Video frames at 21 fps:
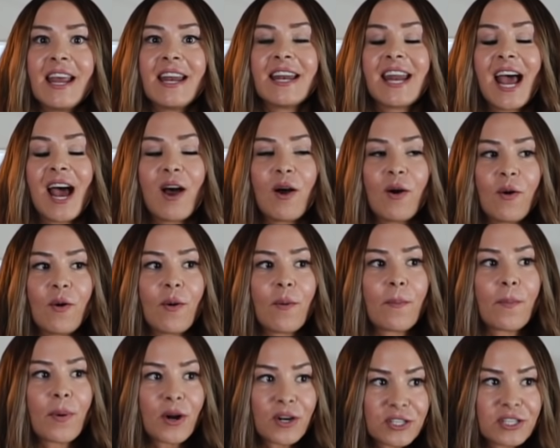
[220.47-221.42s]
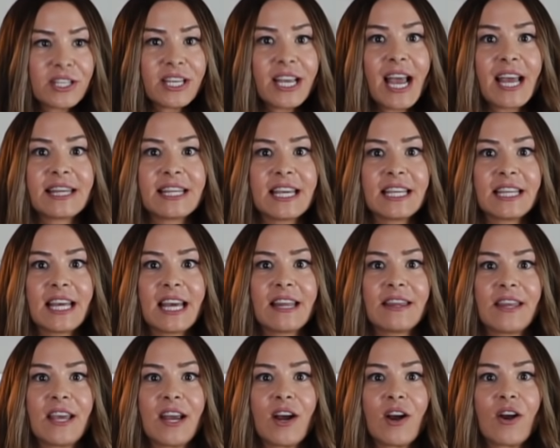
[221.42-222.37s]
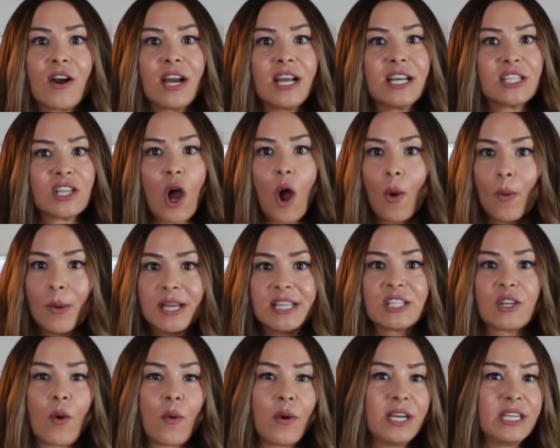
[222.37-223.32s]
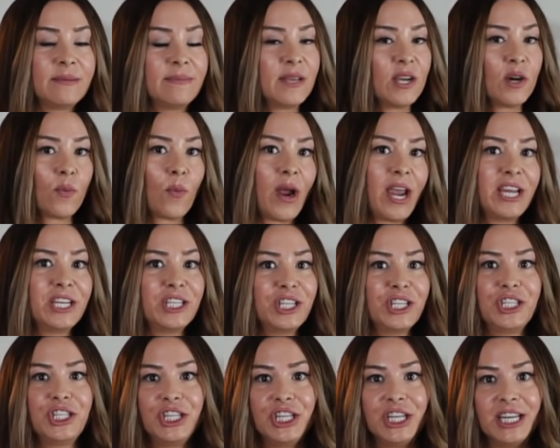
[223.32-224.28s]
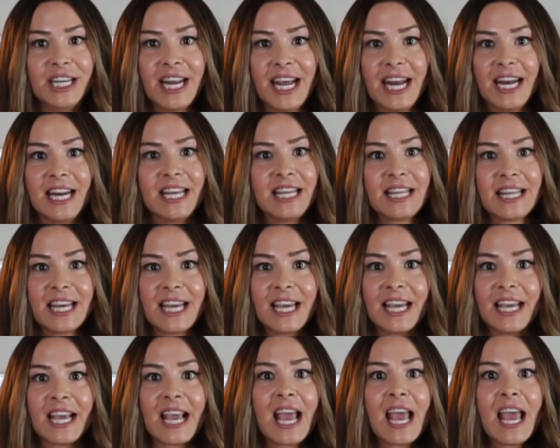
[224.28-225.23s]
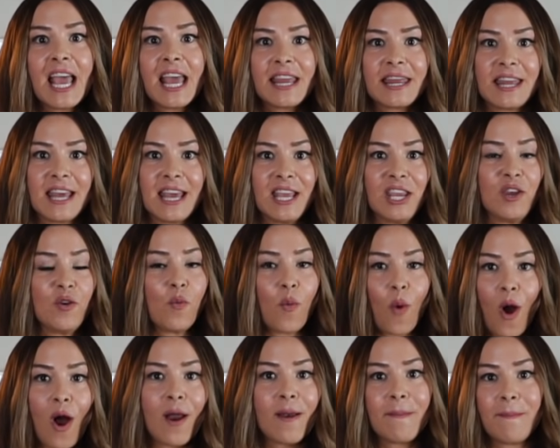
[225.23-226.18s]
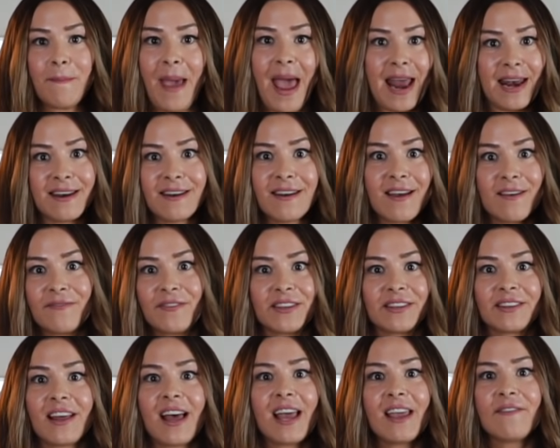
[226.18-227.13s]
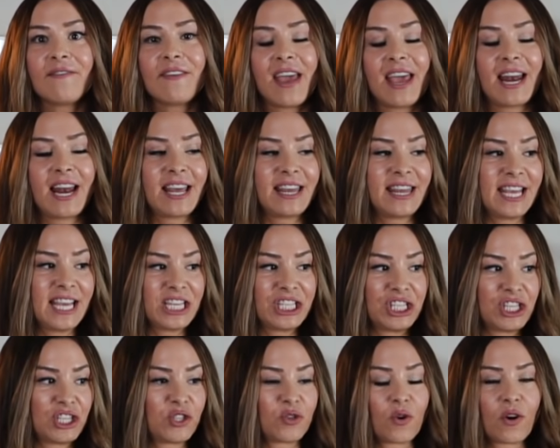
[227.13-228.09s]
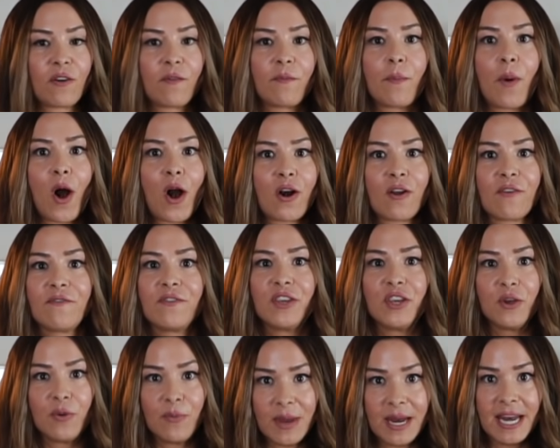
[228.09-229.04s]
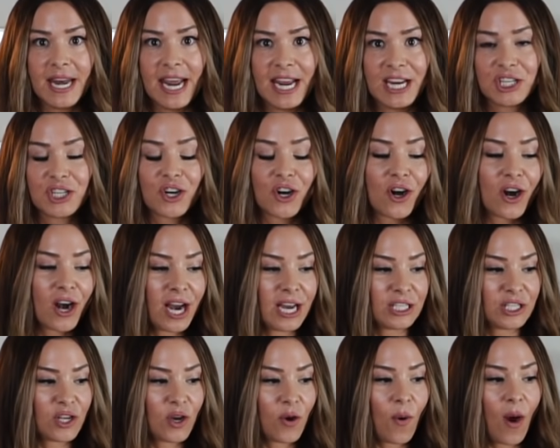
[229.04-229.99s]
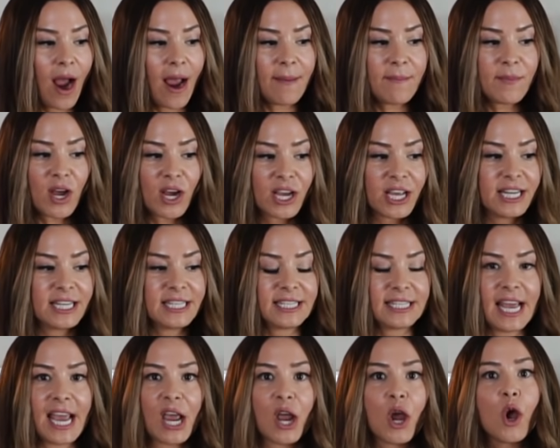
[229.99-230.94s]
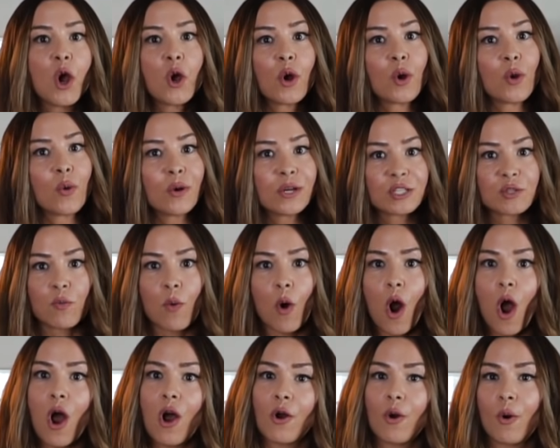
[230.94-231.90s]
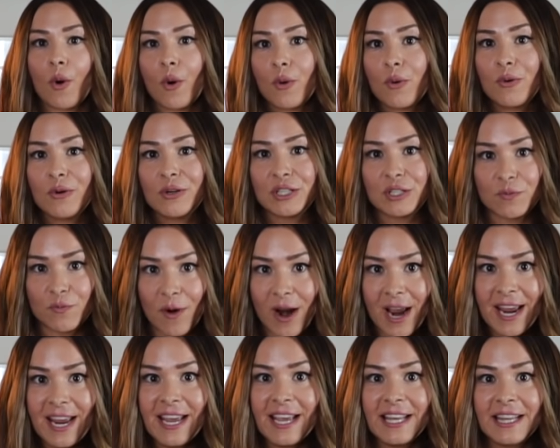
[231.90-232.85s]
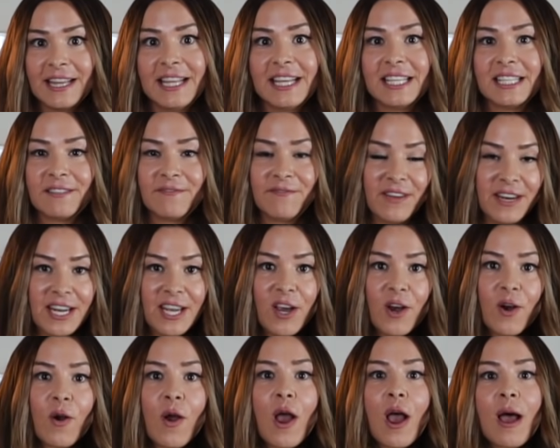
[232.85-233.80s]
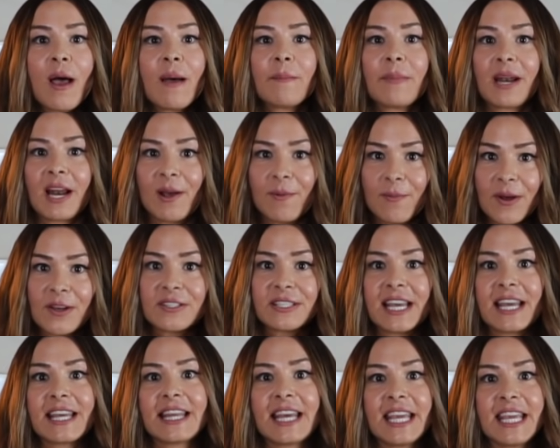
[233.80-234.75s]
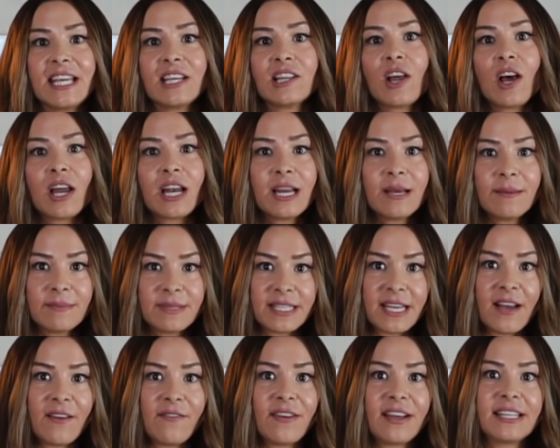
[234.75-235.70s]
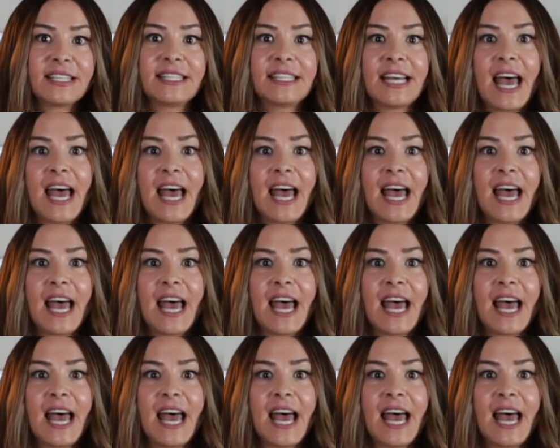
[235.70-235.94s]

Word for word: Now, personally, I think that there is always going to be a way to cheat anything that you want bad enough in life. And I think it's just sort of part of human nature. So I'm not going to say who is wrong or who is right in this video, but I will say that Elon himself has